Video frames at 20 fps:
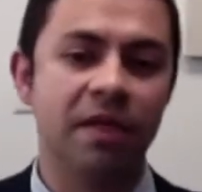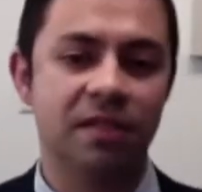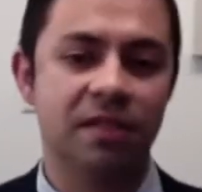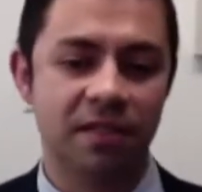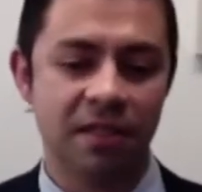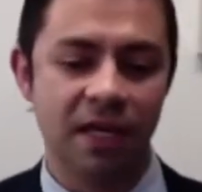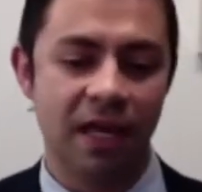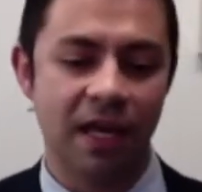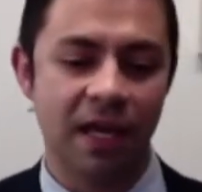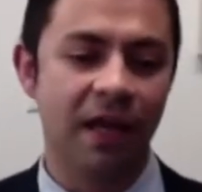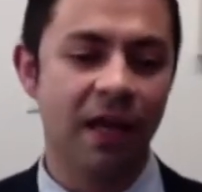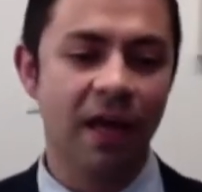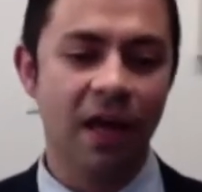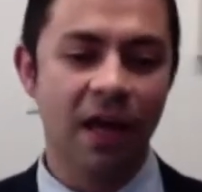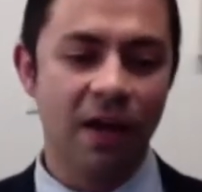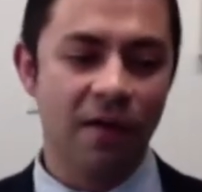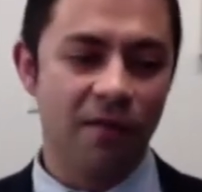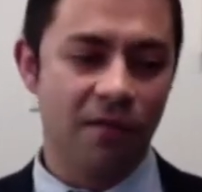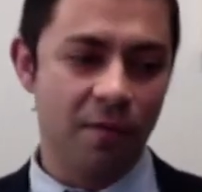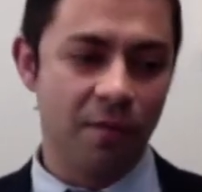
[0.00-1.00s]
TV,
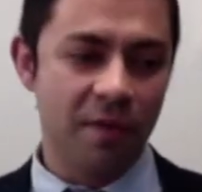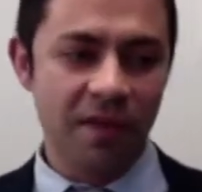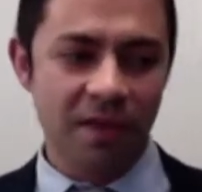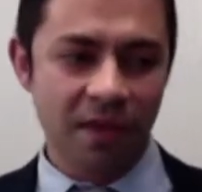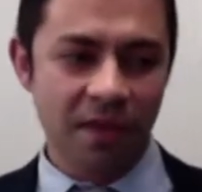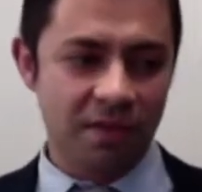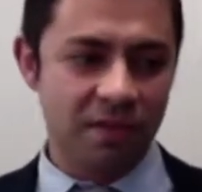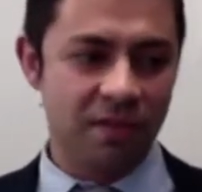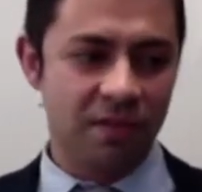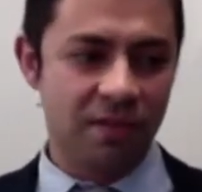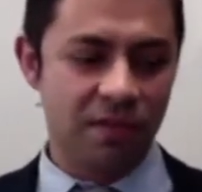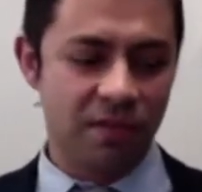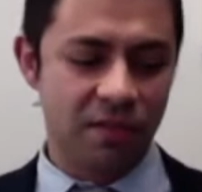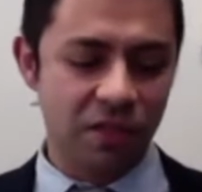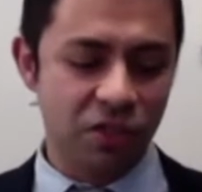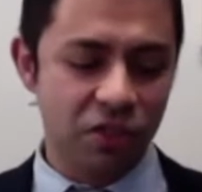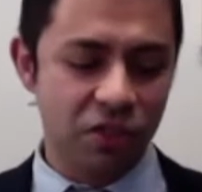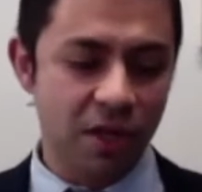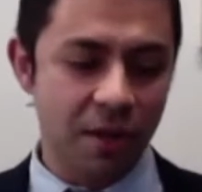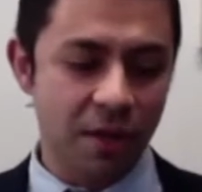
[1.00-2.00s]
for me, that's
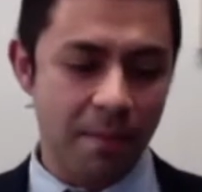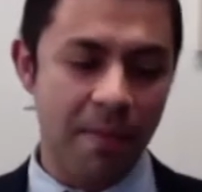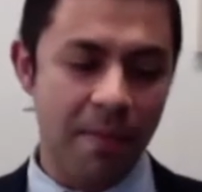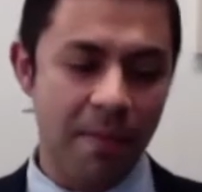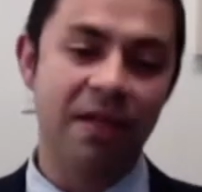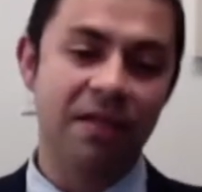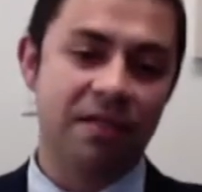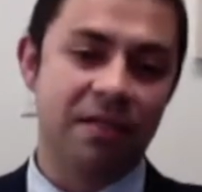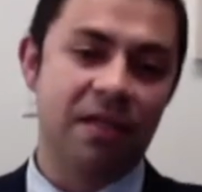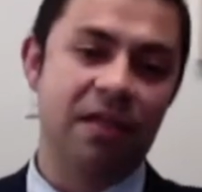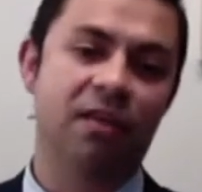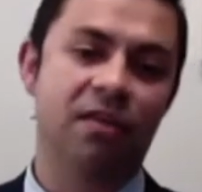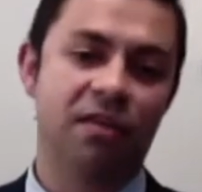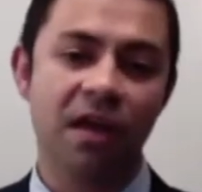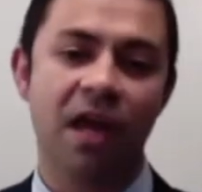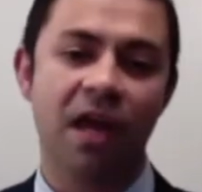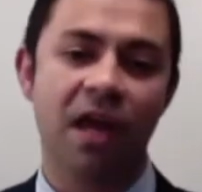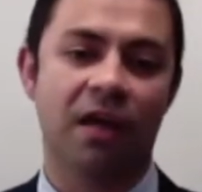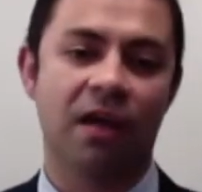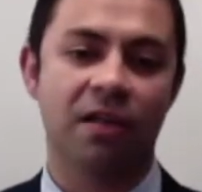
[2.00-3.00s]
such an amazing
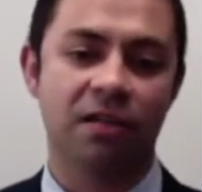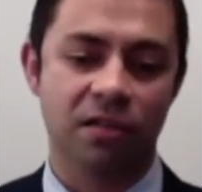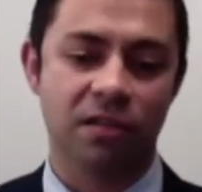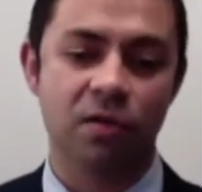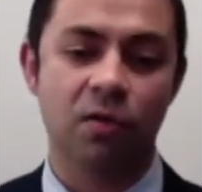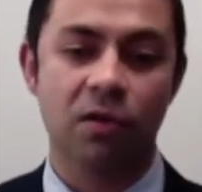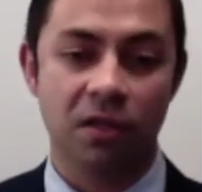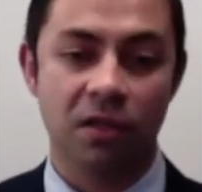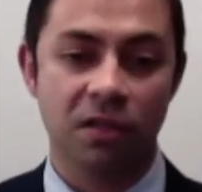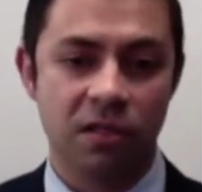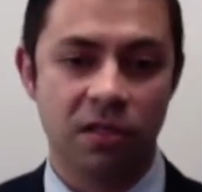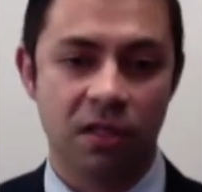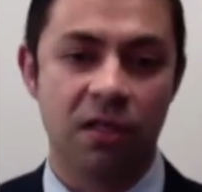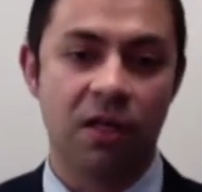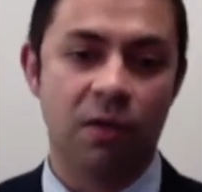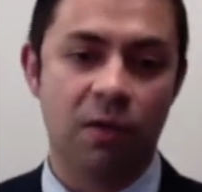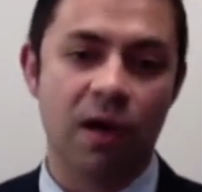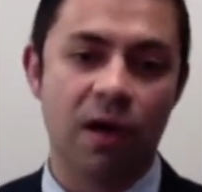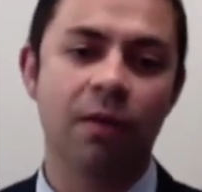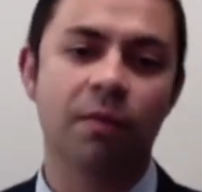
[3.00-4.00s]
thing. It's
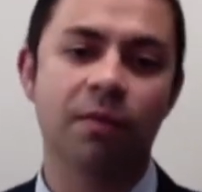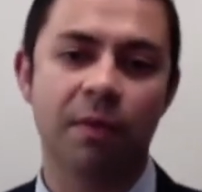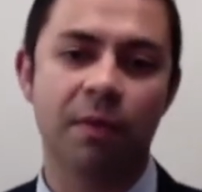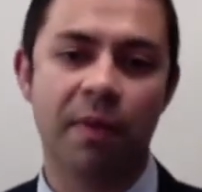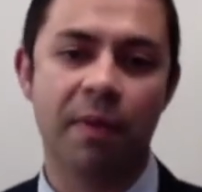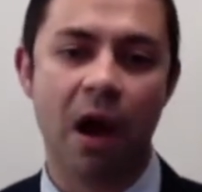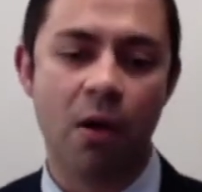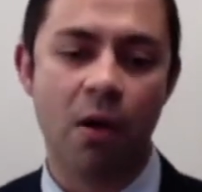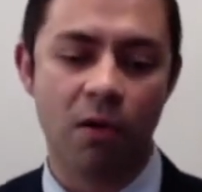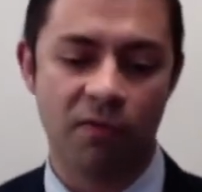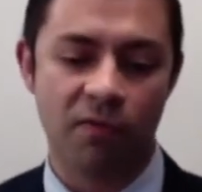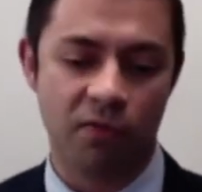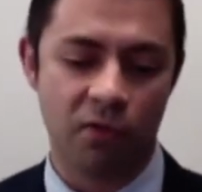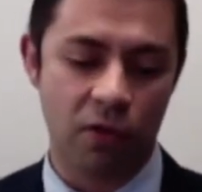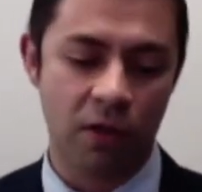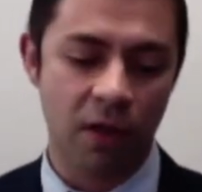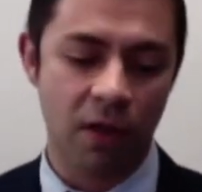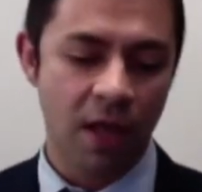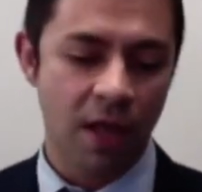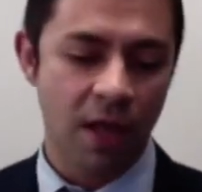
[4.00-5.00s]
incredibly
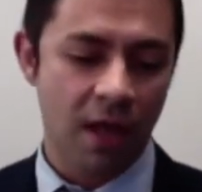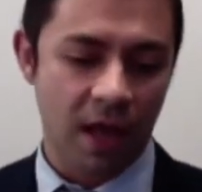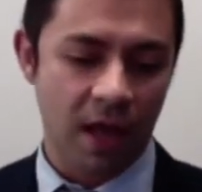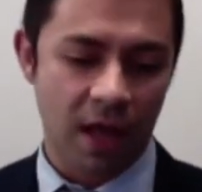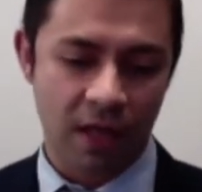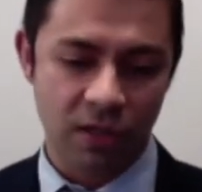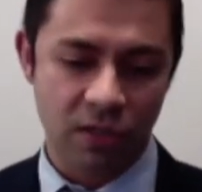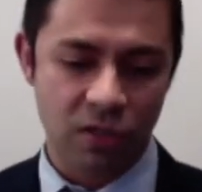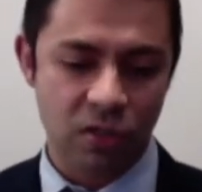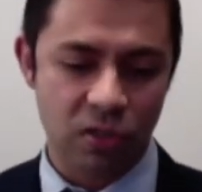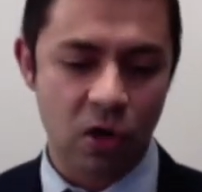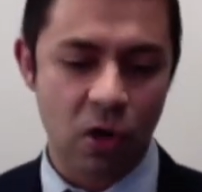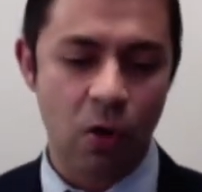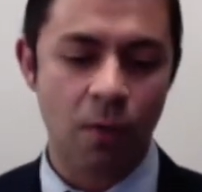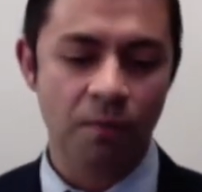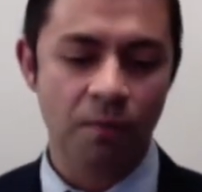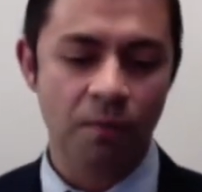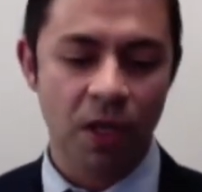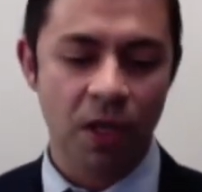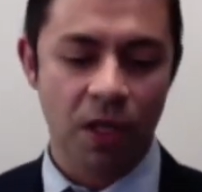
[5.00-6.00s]
powerful. And
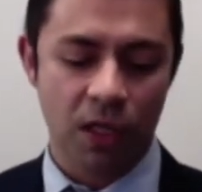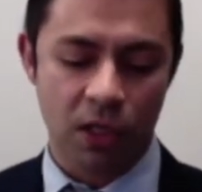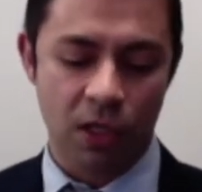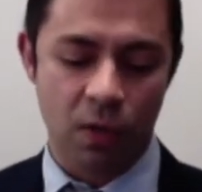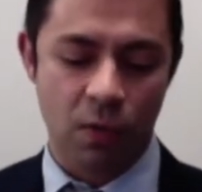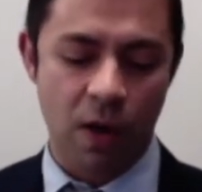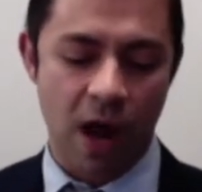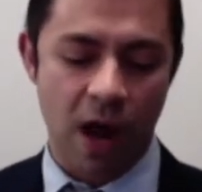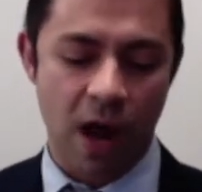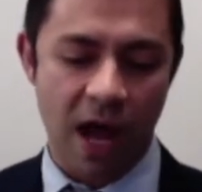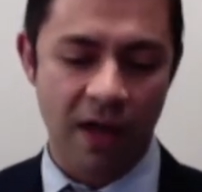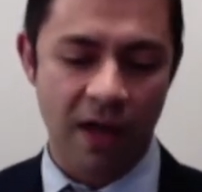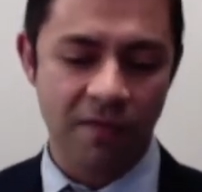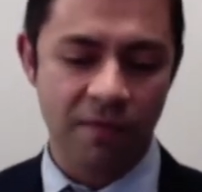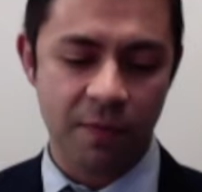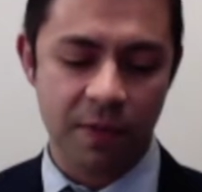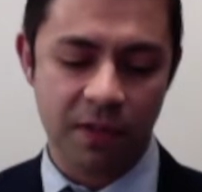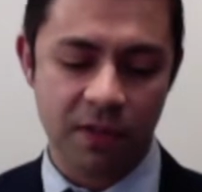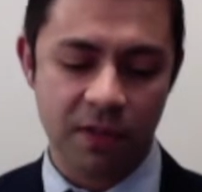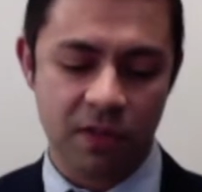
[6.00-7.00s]
so,
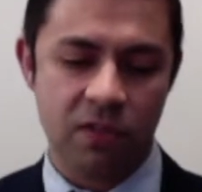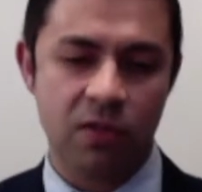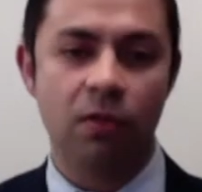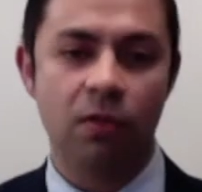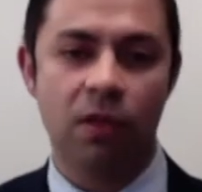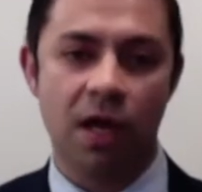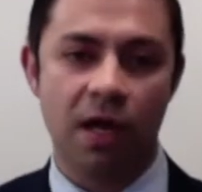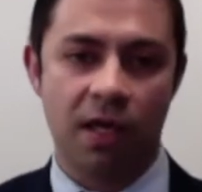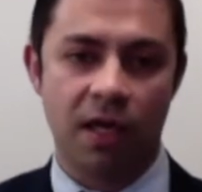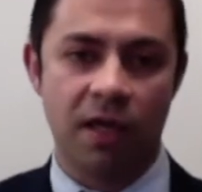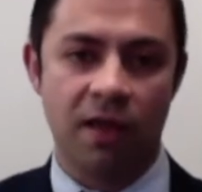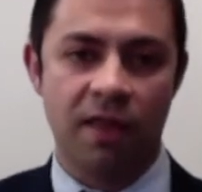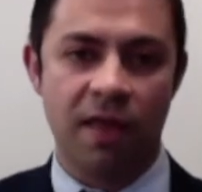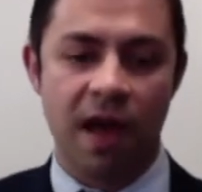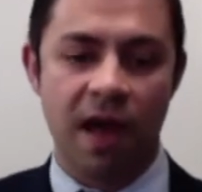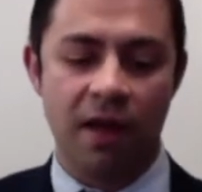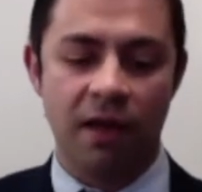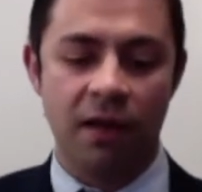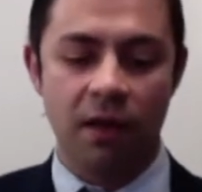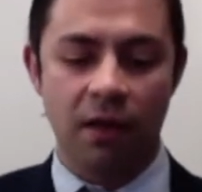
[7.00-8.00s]
I've been so lucky
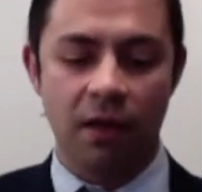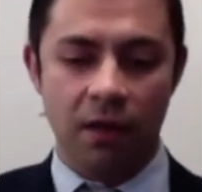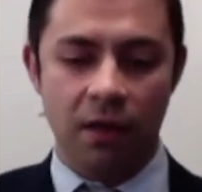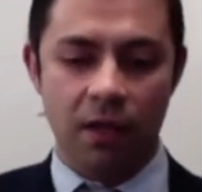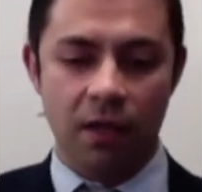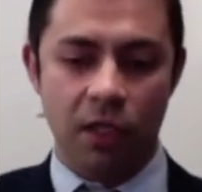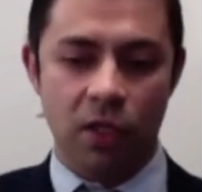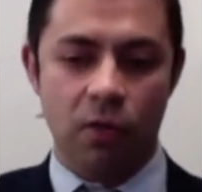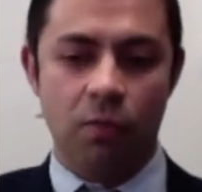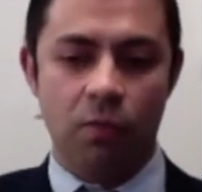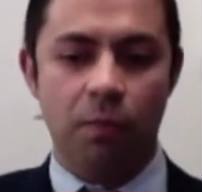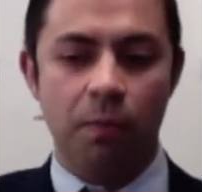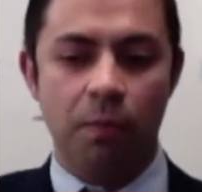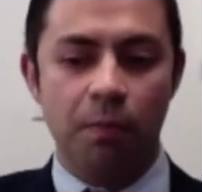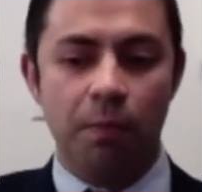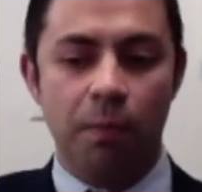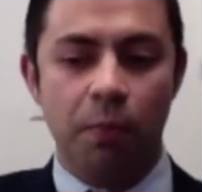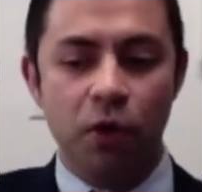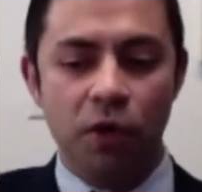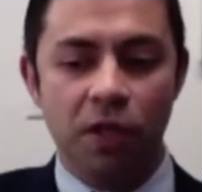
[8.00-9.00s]
that,
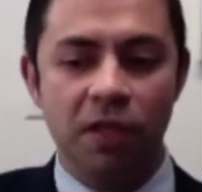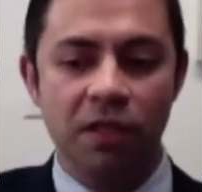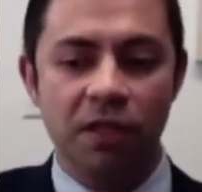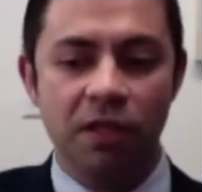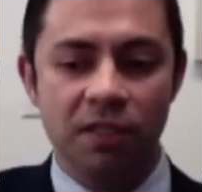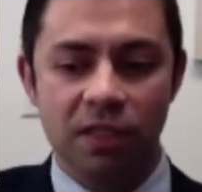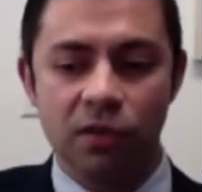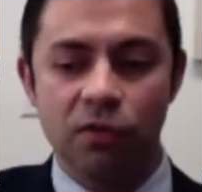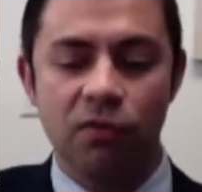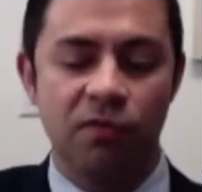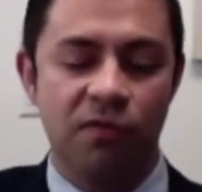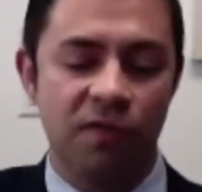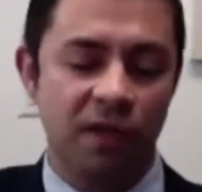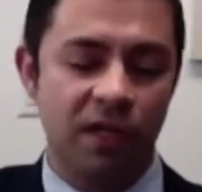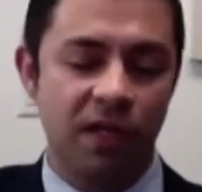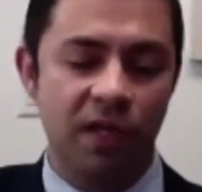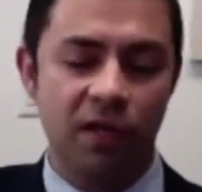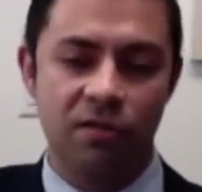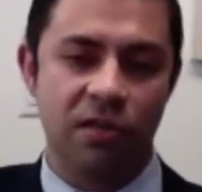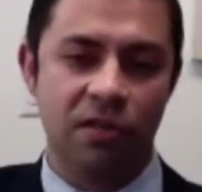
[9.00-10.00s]
putting these little
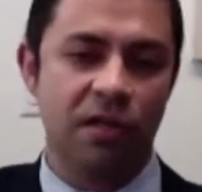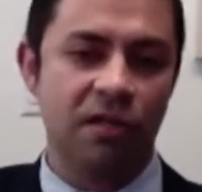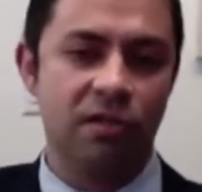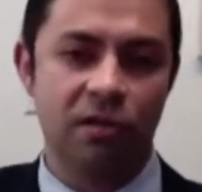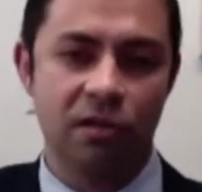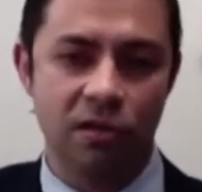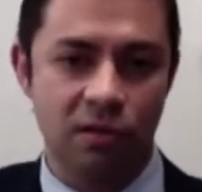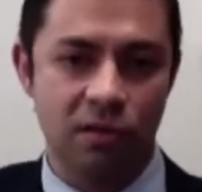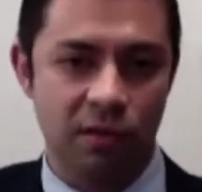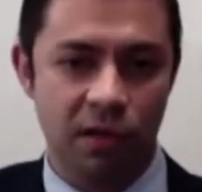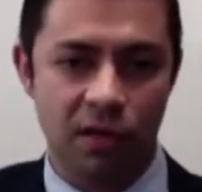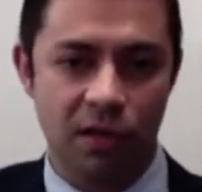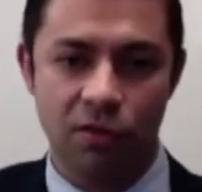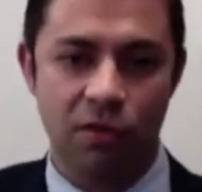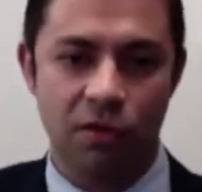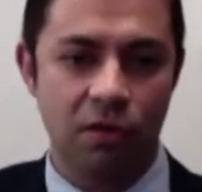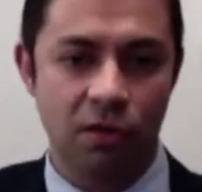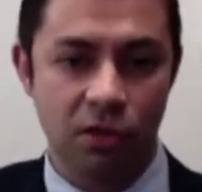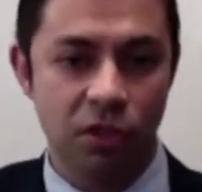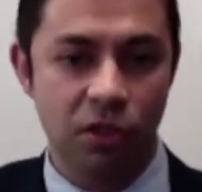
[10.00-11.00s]
videos that I started doing
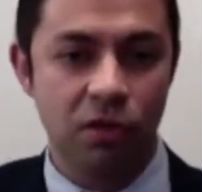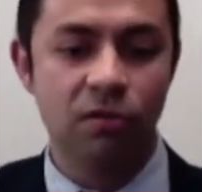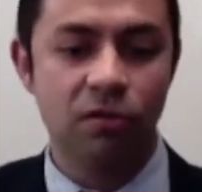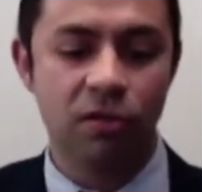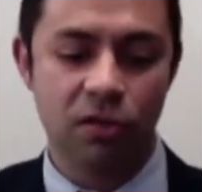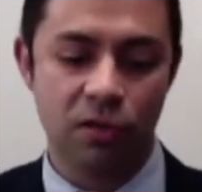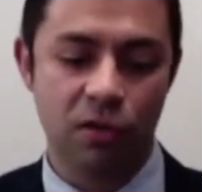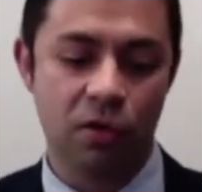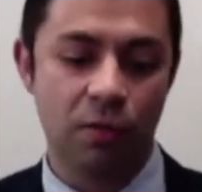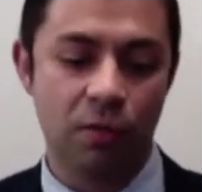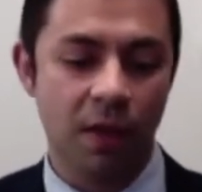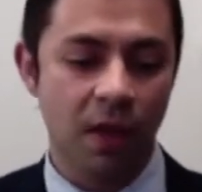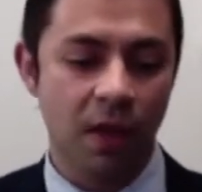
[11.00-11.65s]
on YouTube,